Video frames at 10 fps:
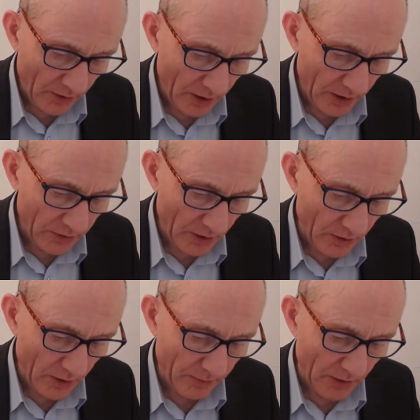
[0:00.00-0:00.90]
into a
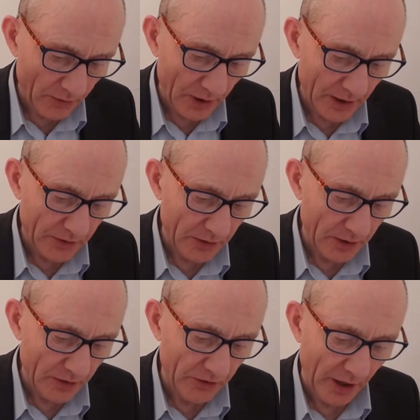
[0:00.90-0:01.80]
group of related
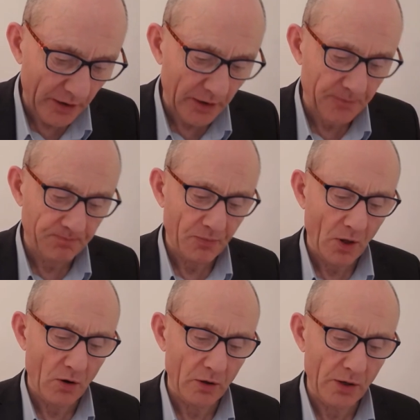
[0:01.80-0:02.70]
genera
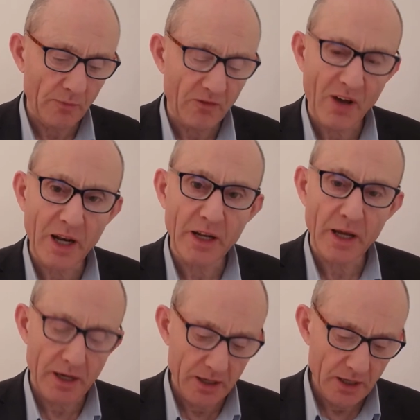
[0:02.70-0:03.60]
called
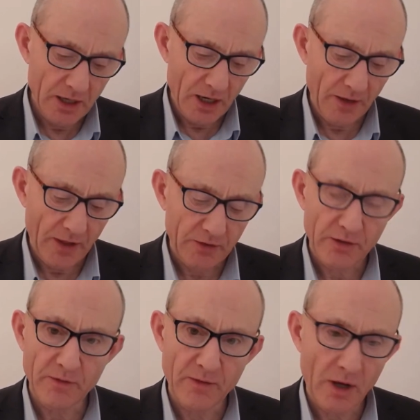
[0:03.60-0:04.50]
Nymphalidae, and that's
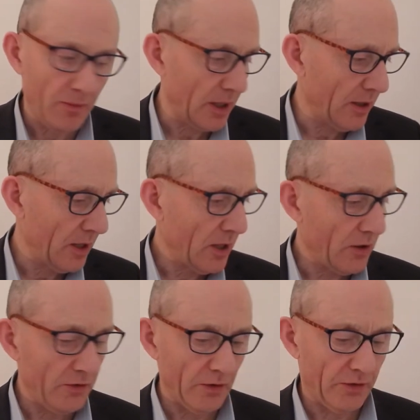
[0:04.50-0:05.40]
the family.
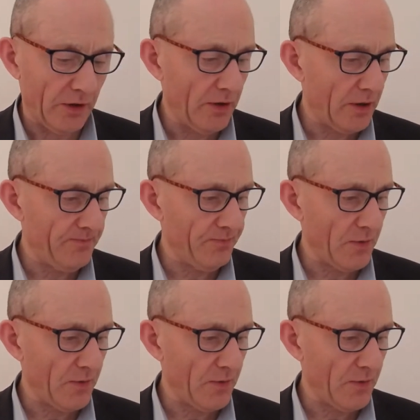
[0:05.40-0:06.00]
Because you'll see that